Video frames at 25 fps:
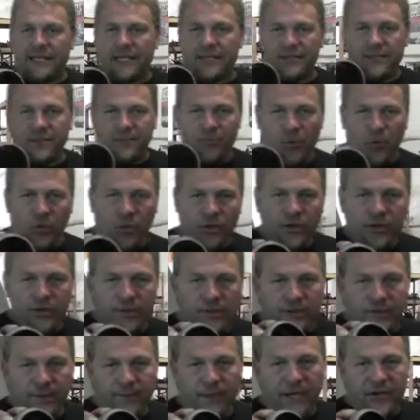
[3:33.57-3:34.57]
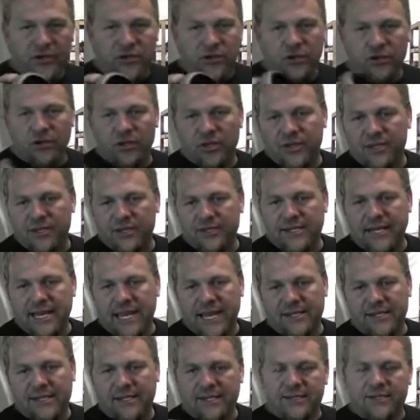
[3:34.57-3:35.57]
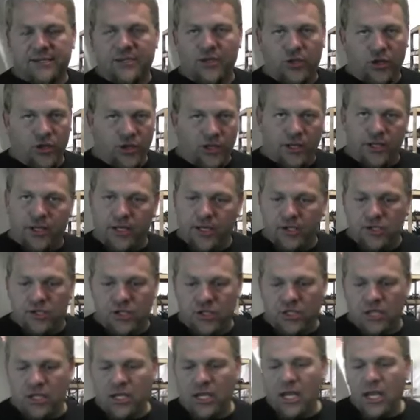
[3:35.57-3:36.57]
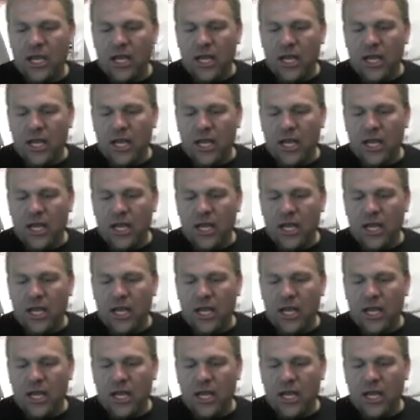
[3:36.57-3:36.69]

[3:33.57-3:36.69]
And that's important to make sure that this gasket is in good condition,